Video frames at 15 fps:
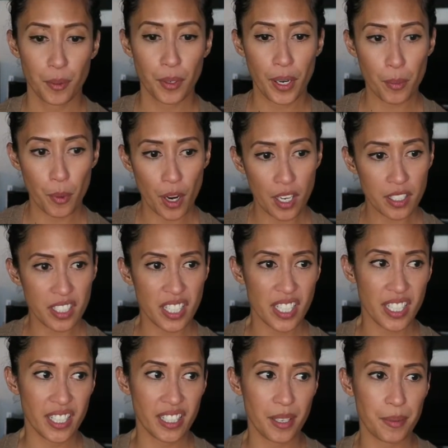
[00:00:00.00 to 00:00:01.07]
When I walked
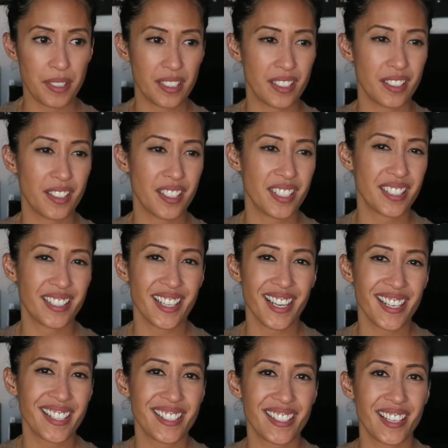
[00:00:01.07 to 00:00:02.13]
in, I mean, you get
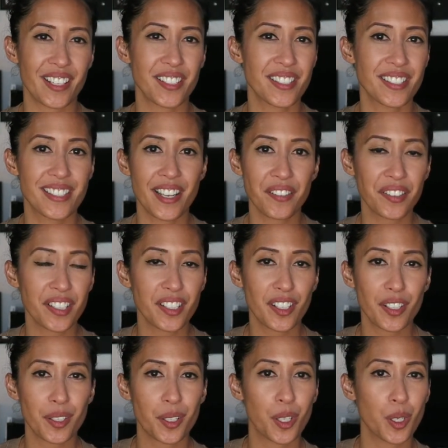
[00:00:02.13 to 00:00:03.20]
kind of, it's definitely
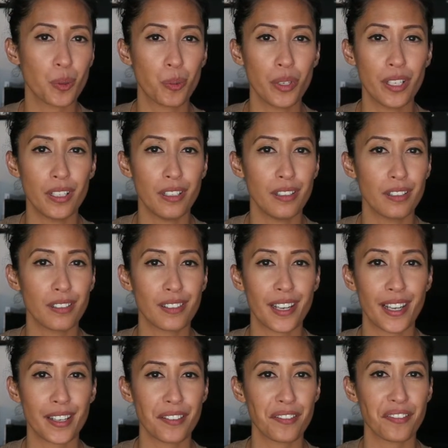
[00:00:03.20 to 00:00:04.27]
not a Goodwill
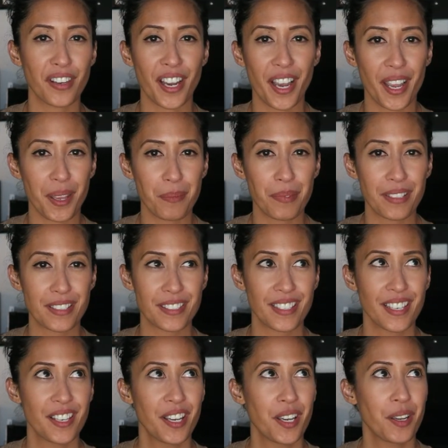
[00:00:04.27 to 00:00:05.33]
kind of vibe. It's,
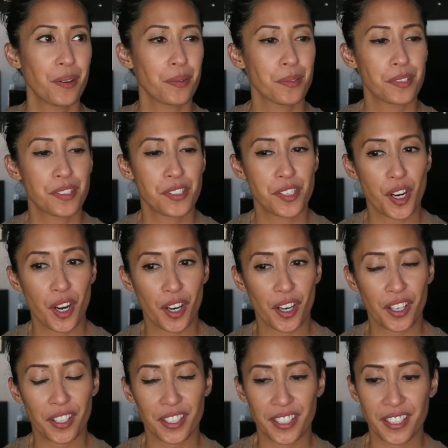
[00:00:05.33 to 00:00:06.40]
it was
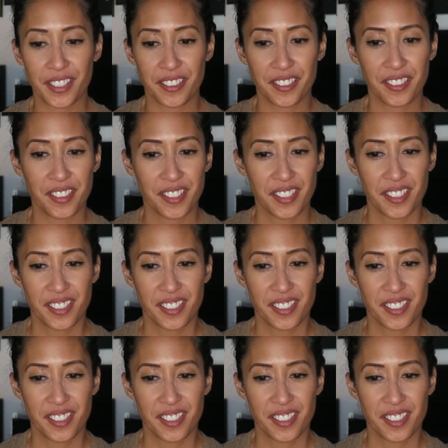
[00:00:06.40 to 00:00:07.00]
dark and